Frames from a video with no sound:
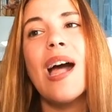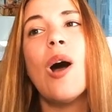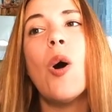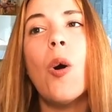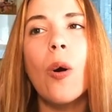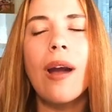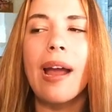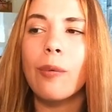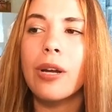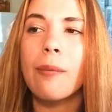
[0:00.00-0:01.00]
or
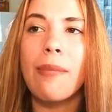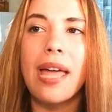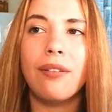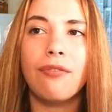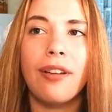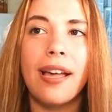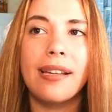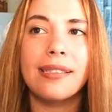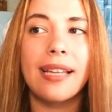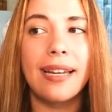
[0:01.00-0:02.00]
I want to
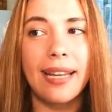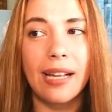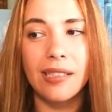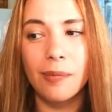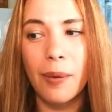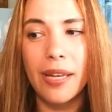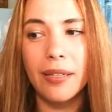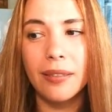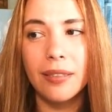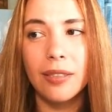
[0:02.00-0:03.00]
manifest an Elspeth
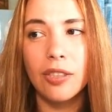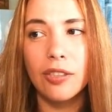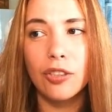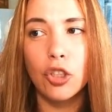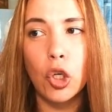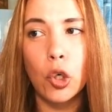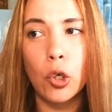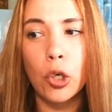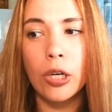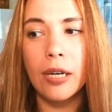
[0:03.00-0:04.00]

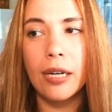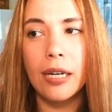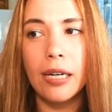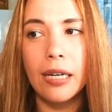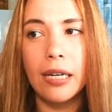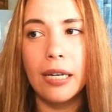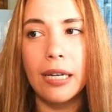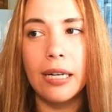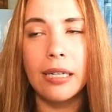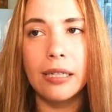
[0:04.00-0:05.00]
or
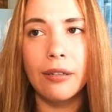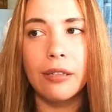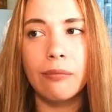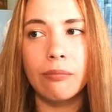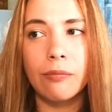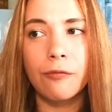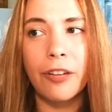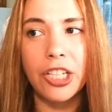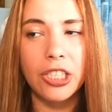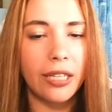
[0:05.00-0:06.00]

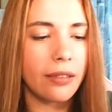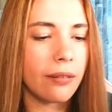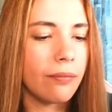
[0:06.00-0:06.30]
Fetchland.